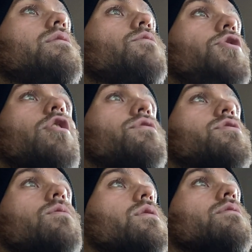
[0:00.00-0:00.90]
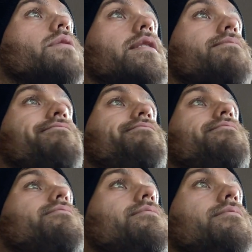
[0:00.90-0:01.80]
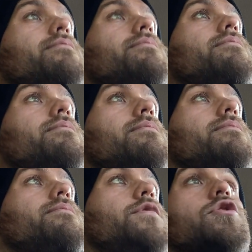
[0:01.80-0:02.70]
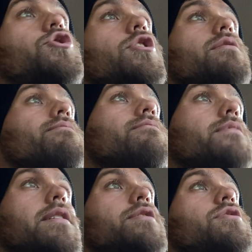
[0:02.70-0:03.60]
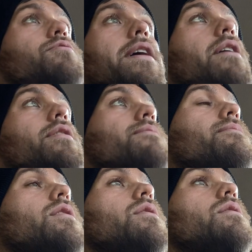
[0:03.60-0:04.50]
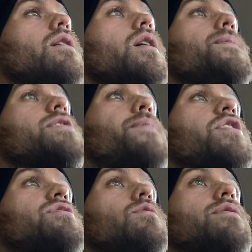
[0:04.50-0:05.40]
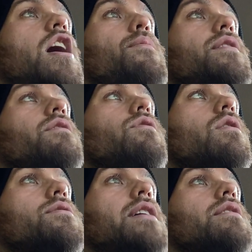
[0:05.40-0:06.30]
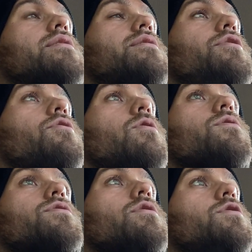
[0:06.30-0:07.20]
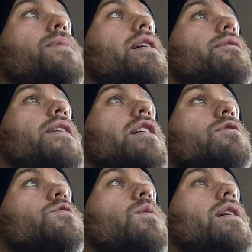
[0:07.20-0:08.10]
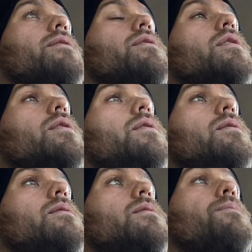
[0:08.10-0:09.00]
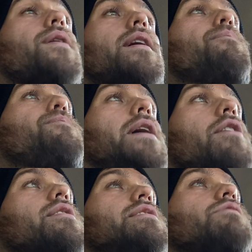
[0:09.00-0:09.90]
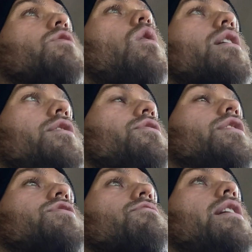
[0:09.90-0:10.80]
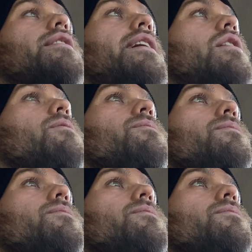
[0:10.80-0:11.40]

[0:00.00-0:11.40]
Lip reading: when you go to the store. Like, you just shouldn't. Like, it's just reality. Especially with how many of y'all tell us that your goal is to lose body fat and lose weight. But I guarantee if we walk in your kitchen right now,